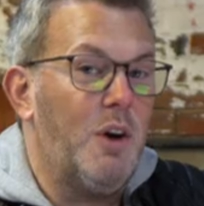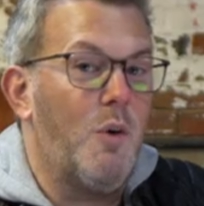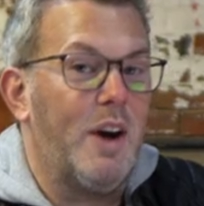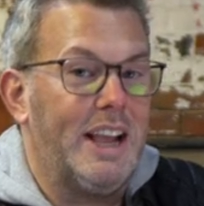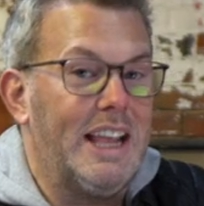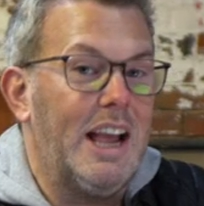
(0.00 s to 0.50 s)
oh,
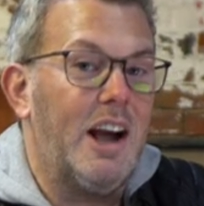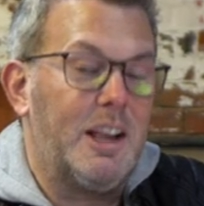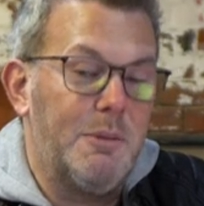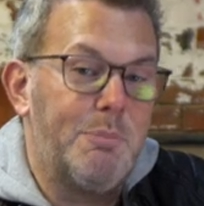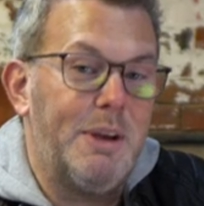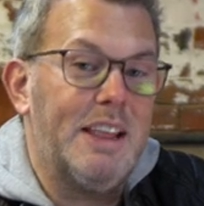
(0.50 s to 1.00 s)
I
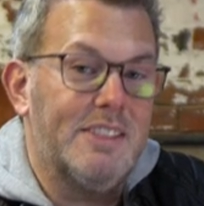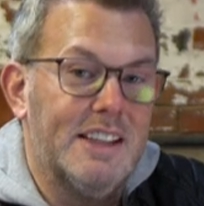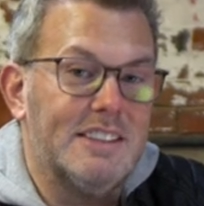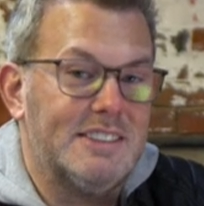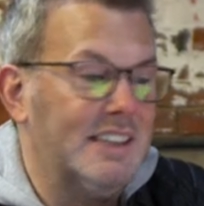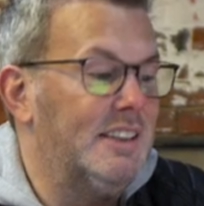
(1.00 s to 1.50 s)
can beat
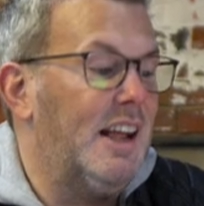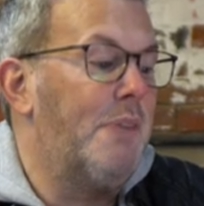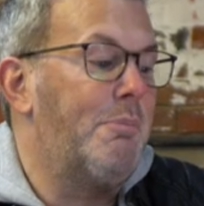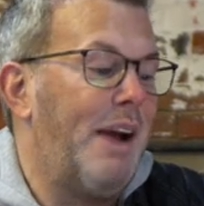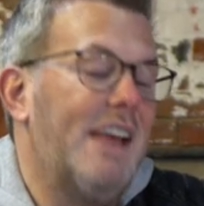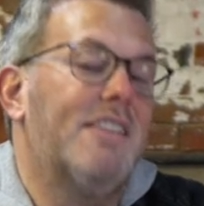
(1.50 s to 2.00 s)
this
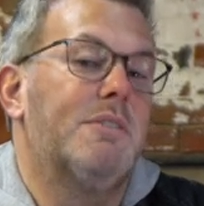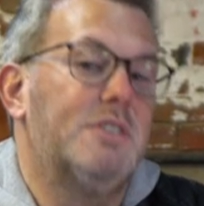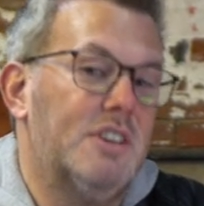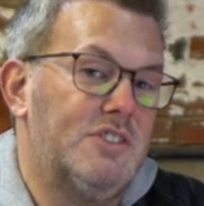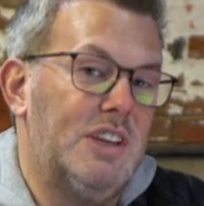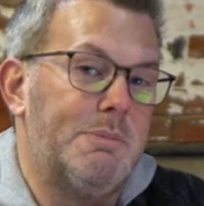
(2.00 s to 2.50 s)
and pay
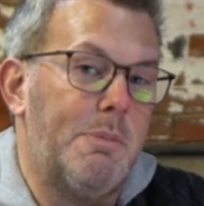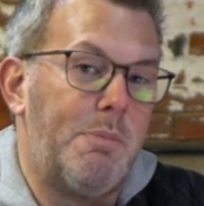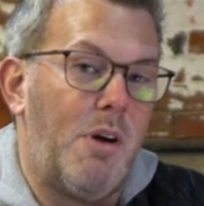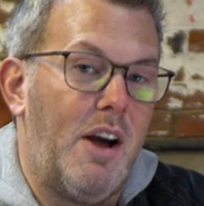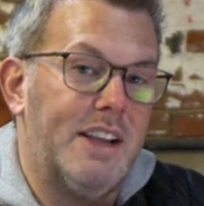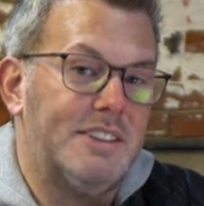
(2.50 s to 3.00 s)
the cheaper
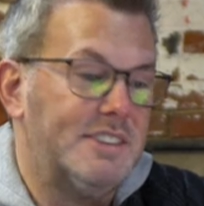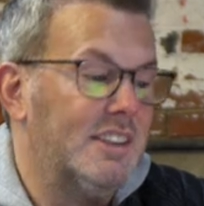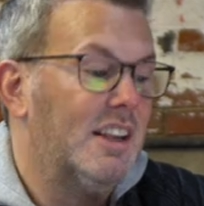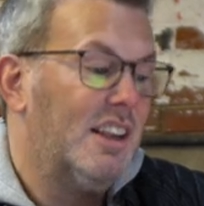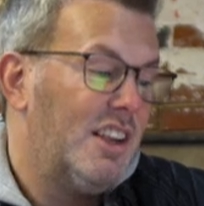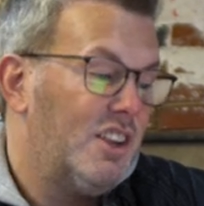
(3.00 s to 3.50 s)
price,
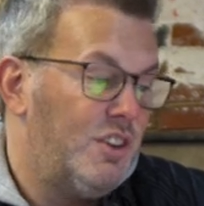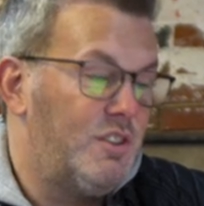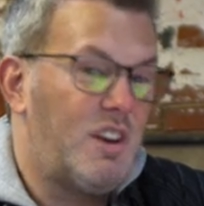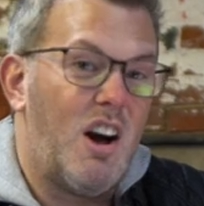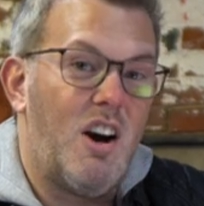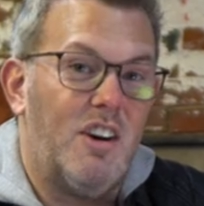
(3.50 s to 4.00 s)
you
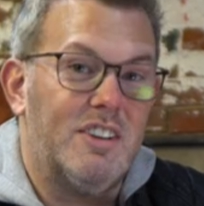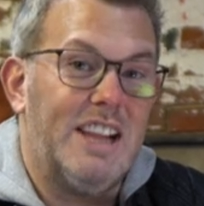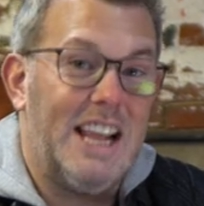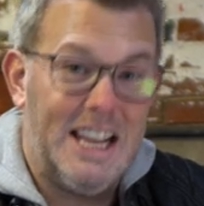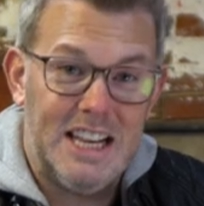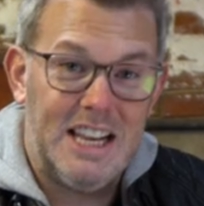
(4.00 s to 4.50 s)
can't,
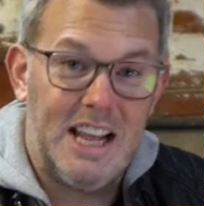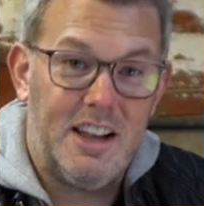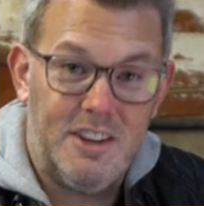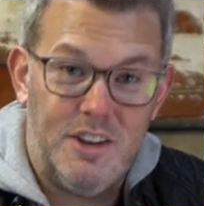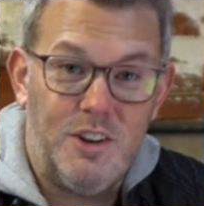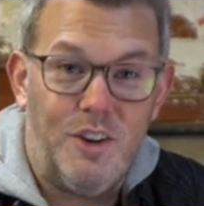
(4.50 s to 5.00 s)

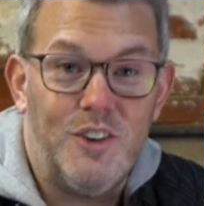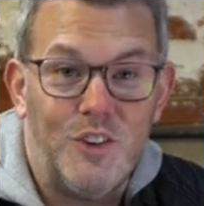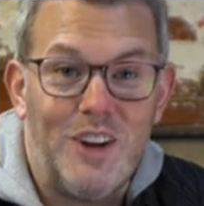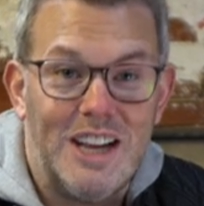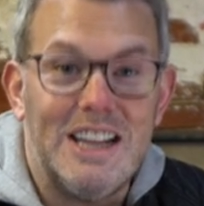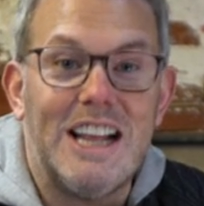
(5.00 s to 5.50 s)
not
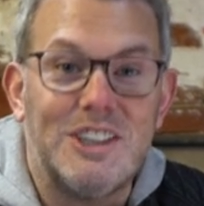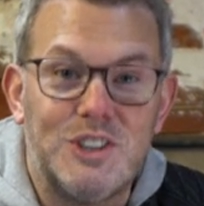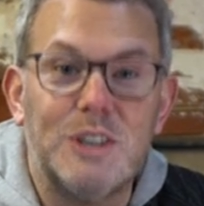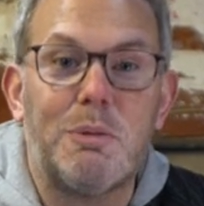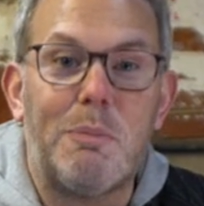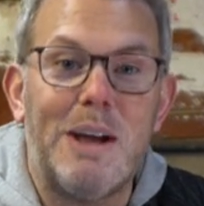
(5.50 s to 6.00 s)
unless
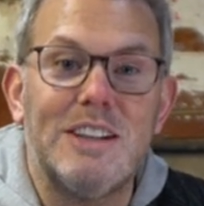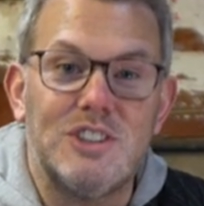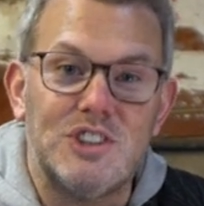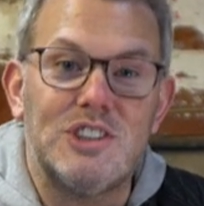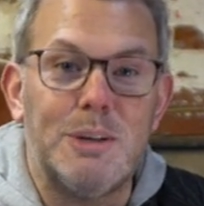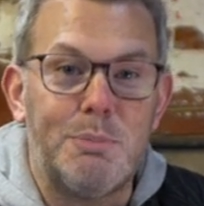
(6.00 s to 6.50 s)
you're prepared to
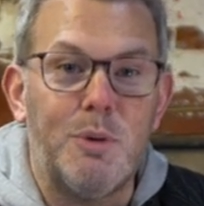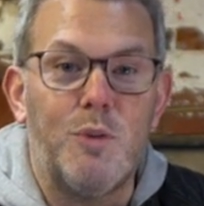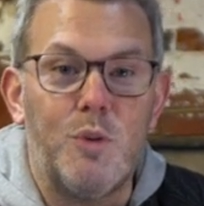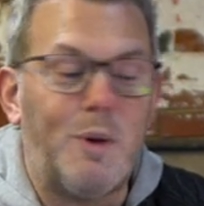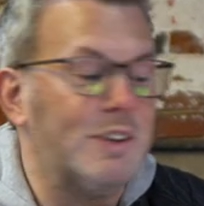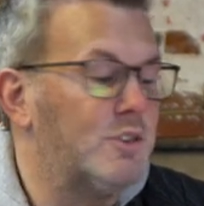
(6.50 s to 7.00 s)
ship it all
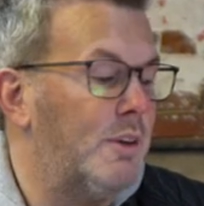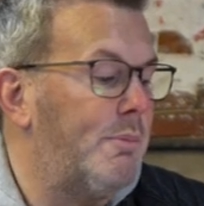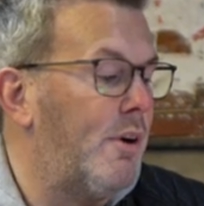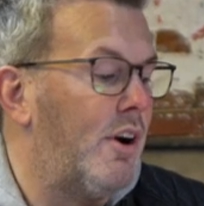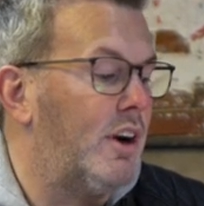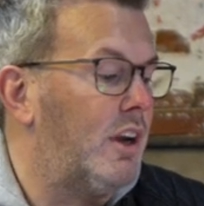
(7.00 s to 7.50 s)
the way to
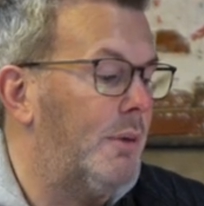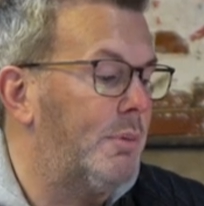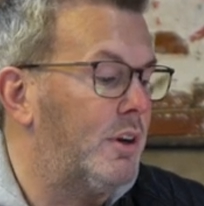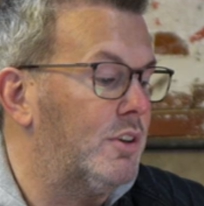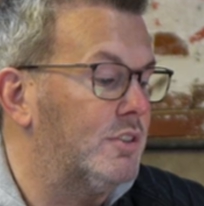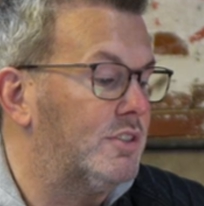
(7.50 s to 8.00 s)
America,
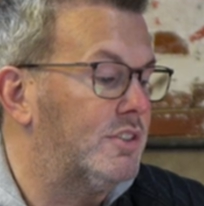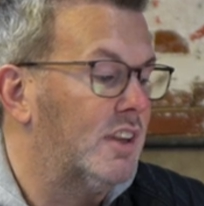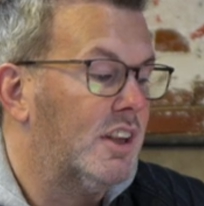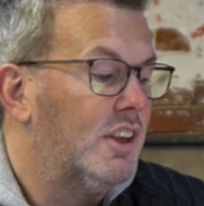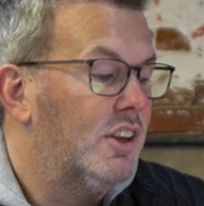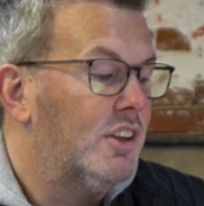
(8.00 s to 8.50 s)
because
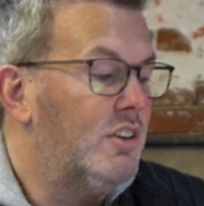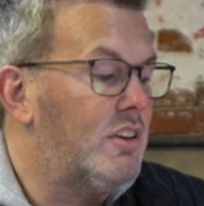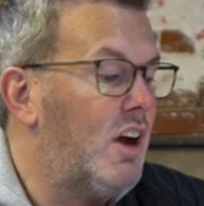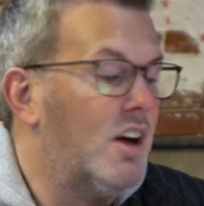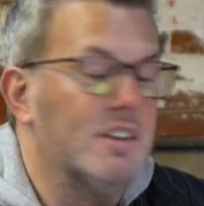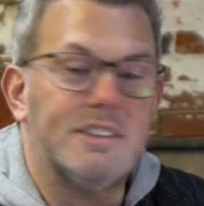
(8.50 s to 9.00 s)
you
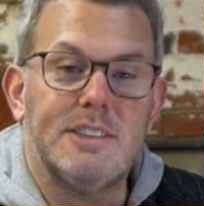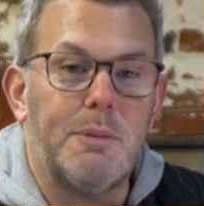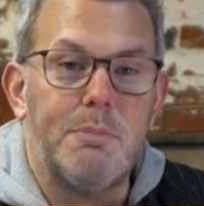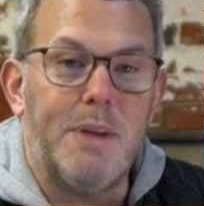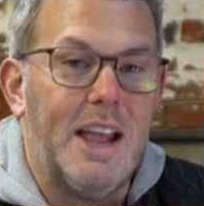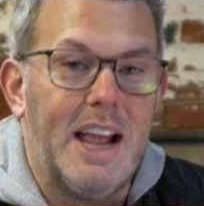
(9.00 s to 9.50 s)
can't
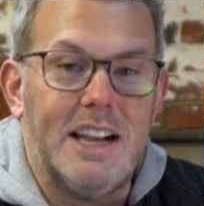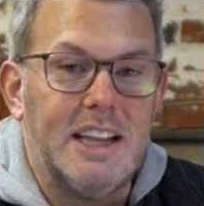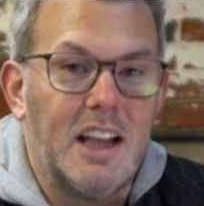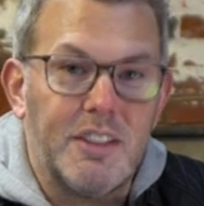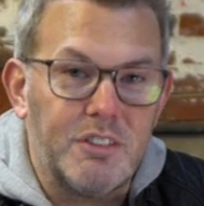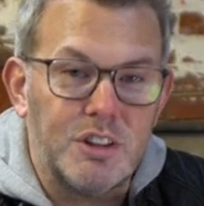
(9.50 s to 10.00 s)
submit any
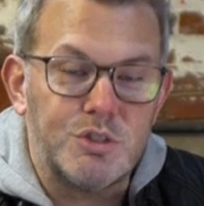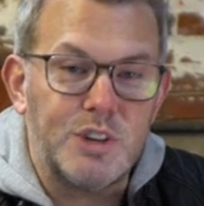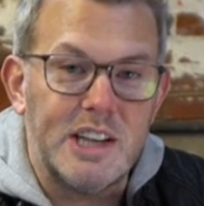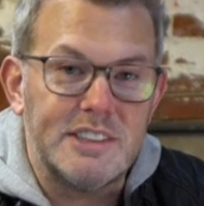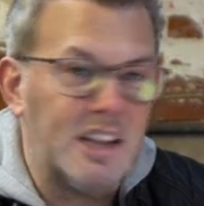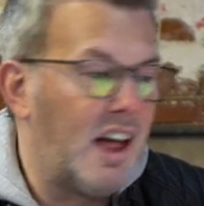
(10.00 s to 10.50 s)
other
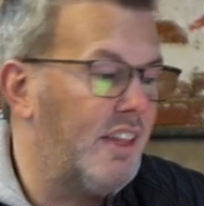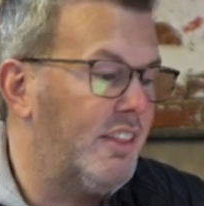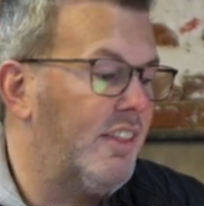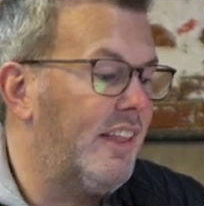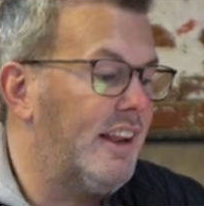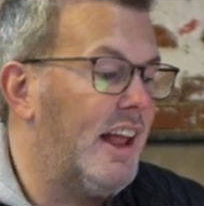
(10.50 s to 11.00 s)
address other
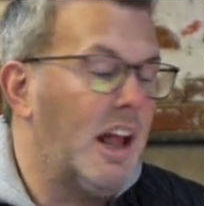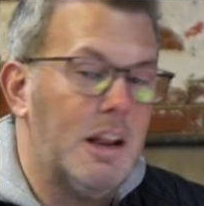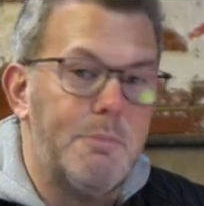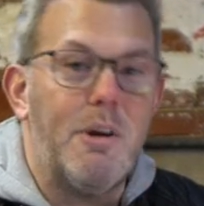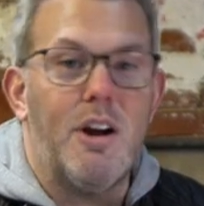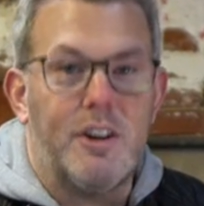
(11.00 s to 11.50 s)
than an
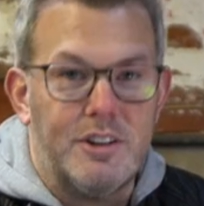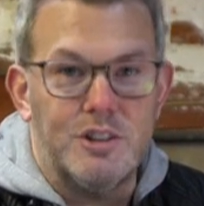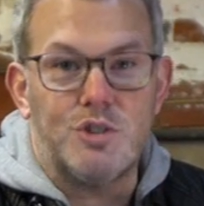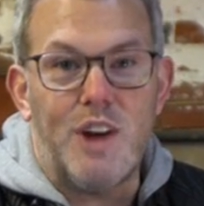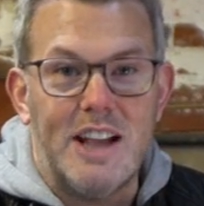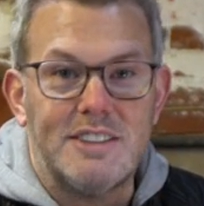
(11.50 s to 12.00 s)
American
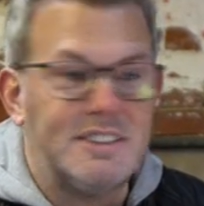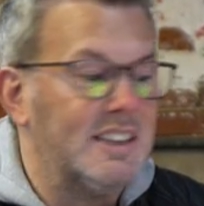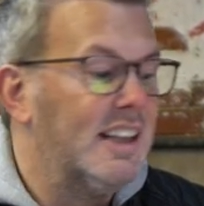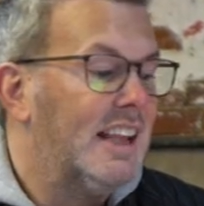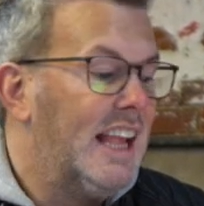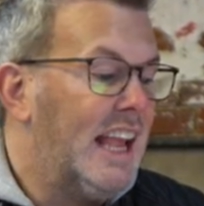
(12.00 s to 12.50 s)
address
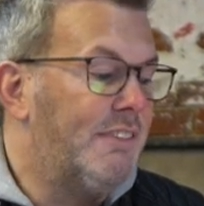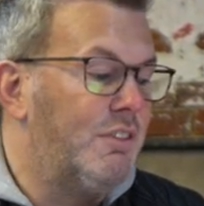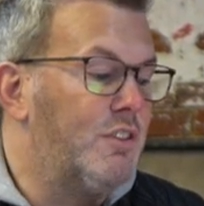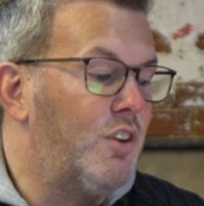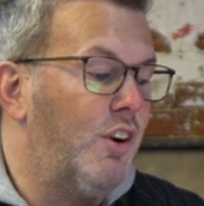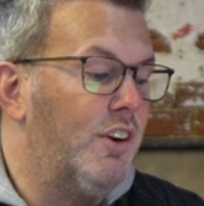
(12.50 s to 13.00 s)
if
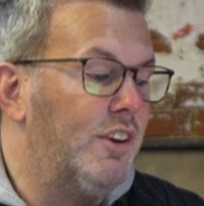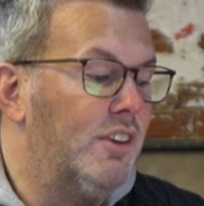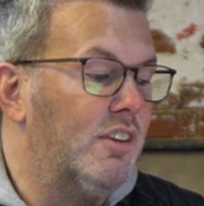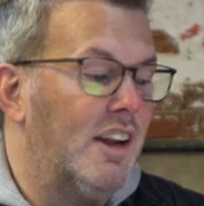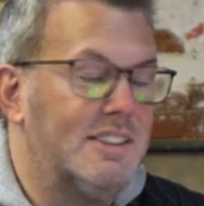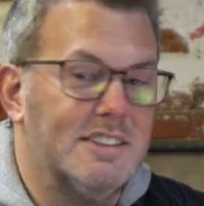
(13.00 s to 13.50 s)
you've got
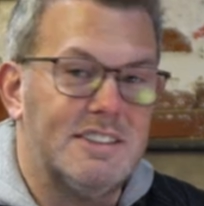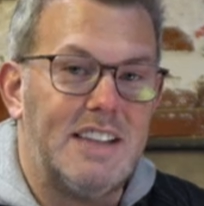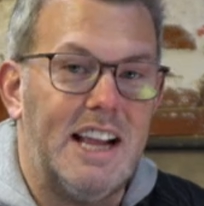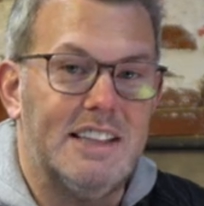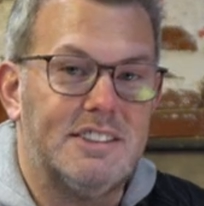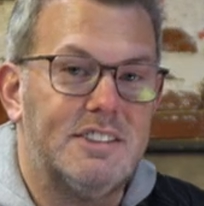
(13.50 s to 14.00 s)
United
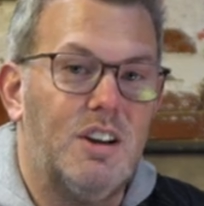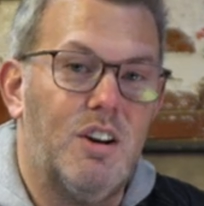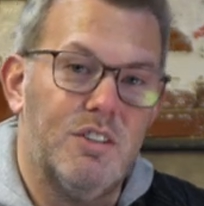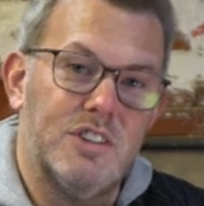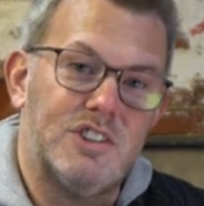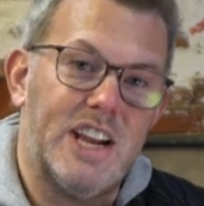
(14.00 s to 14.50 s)
States
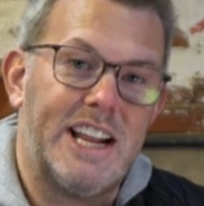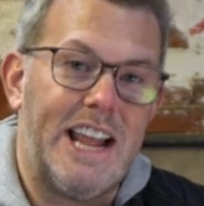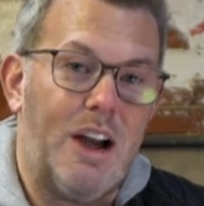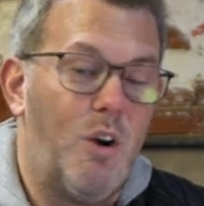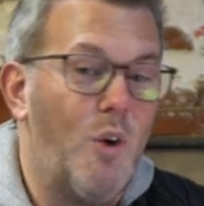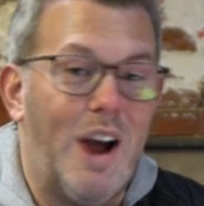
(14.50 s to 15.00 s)
on the
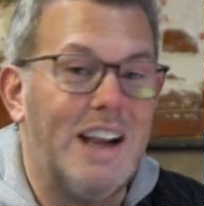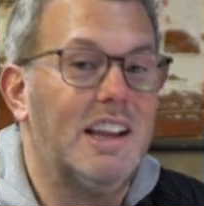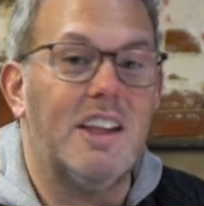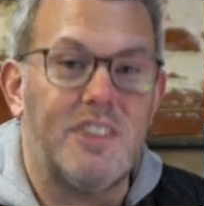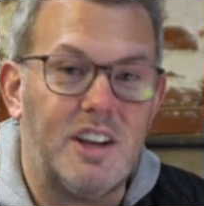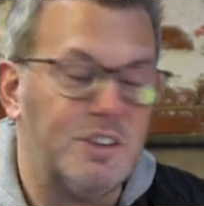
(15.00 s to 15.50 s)
checkout or any
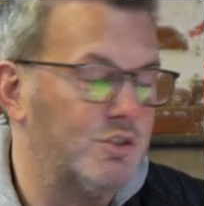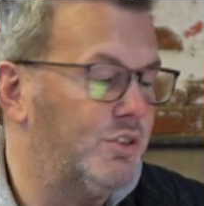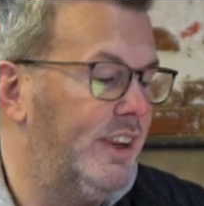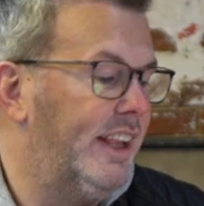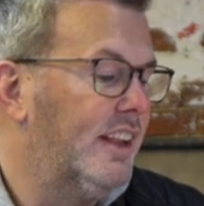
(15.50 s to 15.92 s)
other country.